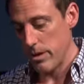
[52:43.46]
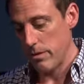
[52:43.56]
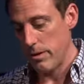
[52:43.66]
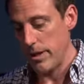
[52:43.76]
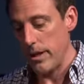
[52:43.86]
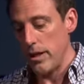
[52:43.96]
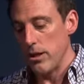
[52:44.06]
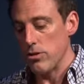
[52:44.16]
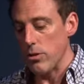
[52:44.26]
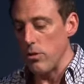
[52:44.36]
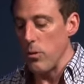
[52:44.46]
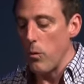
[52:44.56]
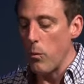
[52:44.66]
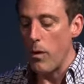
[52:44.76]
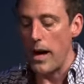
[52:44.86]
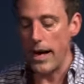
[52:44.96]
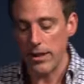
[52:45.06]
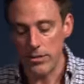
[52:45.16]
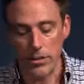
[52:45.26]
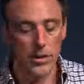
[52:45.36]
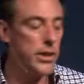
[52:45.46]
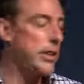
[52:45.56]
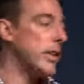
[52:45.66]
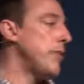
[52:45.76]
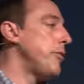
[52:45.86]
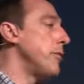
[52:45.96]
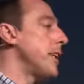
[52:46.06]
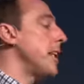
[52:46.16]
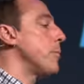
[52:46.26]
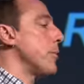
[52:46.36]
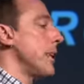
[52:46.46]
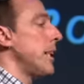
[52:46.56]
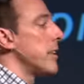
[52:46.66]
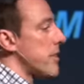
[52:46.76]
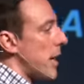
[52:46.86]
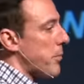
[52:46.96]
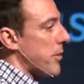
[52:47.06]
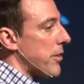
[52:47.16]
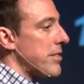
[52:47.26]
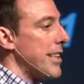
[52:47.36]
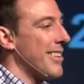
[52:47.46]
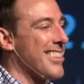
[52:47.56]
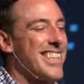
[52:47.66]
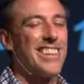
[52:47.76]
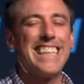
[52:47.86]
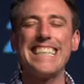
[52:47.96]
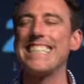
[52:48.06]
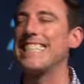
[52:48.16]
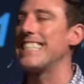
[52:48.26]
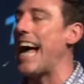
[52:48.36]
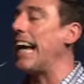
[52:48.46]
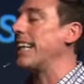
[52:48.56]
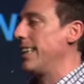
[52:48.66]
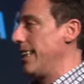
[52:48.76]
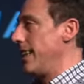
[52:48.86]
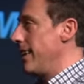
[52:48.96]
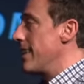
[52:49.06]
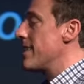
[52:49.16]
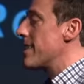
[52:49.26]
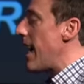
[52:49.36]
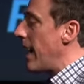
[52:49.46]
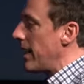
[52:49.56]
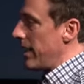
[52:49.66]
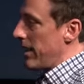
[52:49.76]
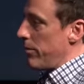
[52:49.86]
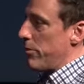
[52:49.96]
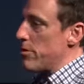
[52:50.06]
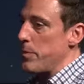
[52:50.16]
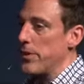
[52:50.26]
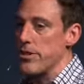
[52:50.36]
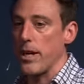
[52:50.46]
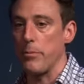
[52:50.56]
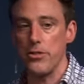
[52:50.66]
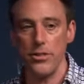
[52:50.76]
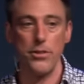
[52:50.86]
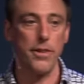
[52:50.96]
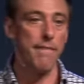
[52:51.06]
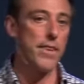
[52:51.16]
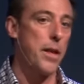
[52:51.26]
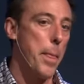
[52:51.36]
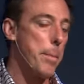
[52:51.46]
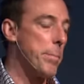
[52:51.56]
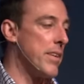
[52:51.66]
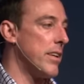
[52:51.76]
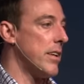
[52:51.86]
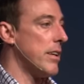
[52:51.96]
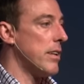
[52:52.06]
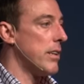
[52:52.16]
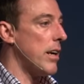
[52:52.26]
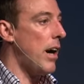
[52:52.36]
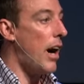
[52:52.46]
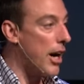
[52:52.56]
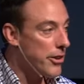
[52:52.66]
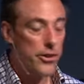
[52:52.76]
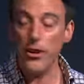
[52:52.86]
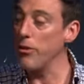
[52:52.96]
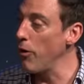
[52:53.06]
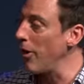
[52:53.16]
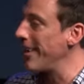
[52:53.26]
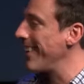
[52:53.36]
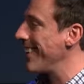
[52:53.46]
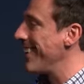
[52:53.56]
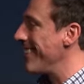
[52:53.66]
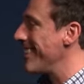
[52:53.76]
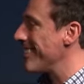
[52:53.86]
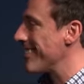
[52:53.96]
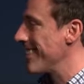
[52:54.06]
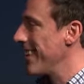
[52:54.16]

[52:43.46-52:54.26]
right? So why? So if you keep reading chapter thirteen, it'll sound exactly, exactly like First Peter chapter two. Honor authorities.